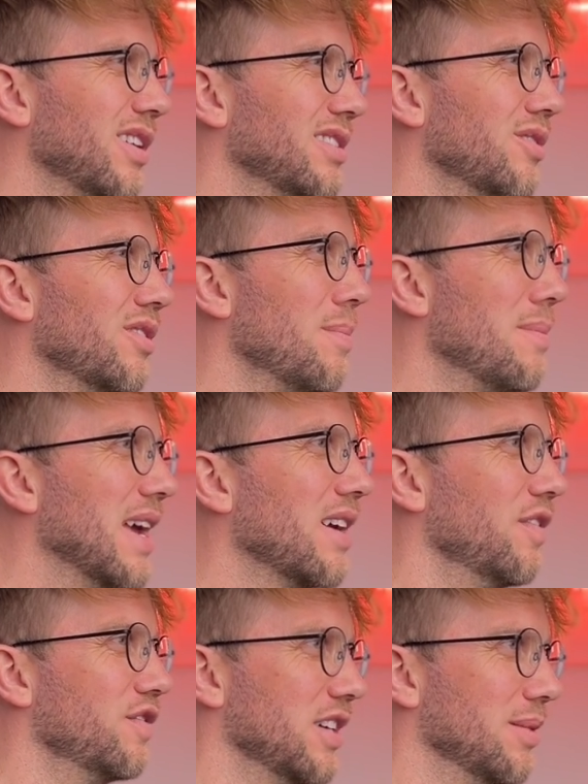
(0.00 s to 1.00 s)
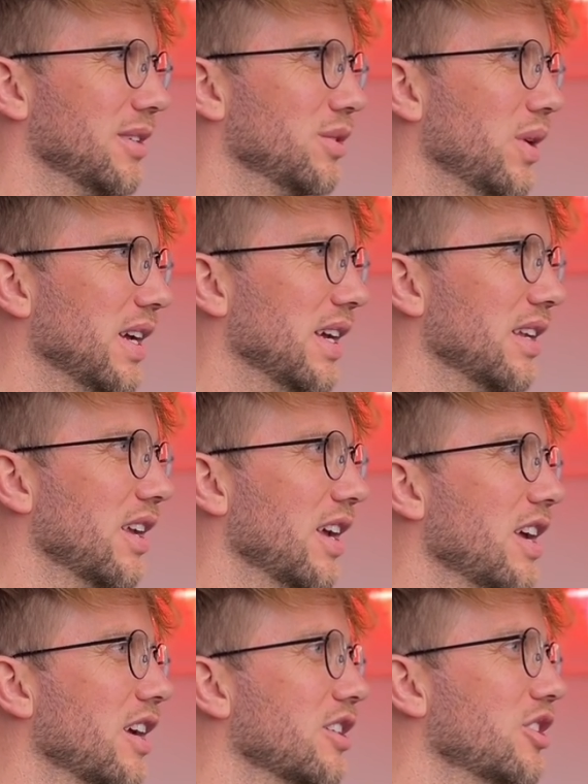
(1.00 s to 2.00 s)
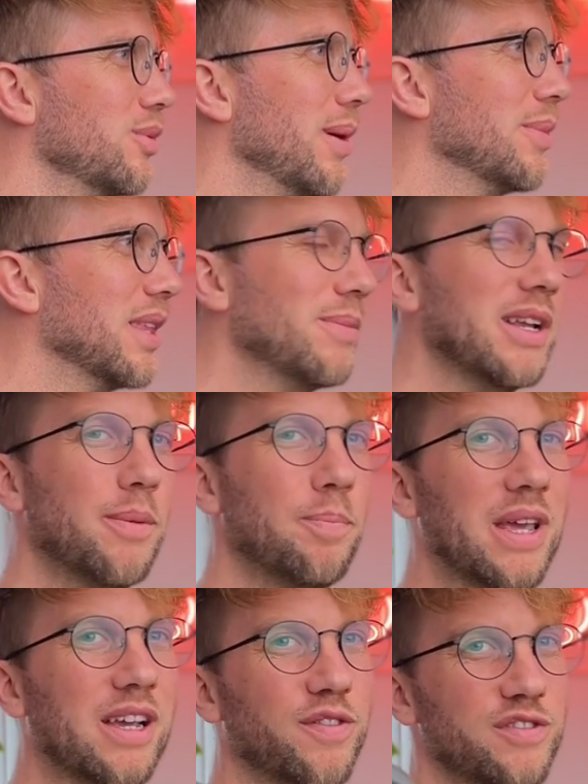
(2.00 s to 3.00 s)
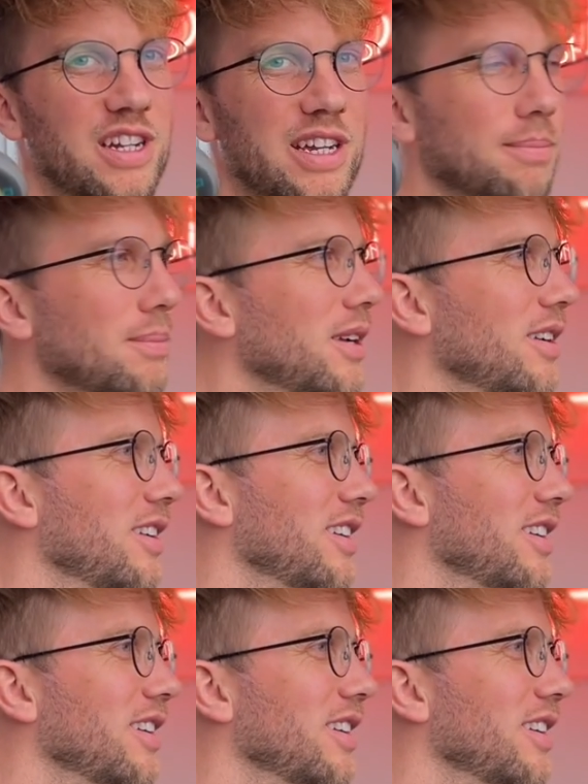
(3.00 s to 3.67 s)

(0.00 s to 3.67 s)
is it called the Mega frame? That's weird. Because do you remember they made the big frame? Because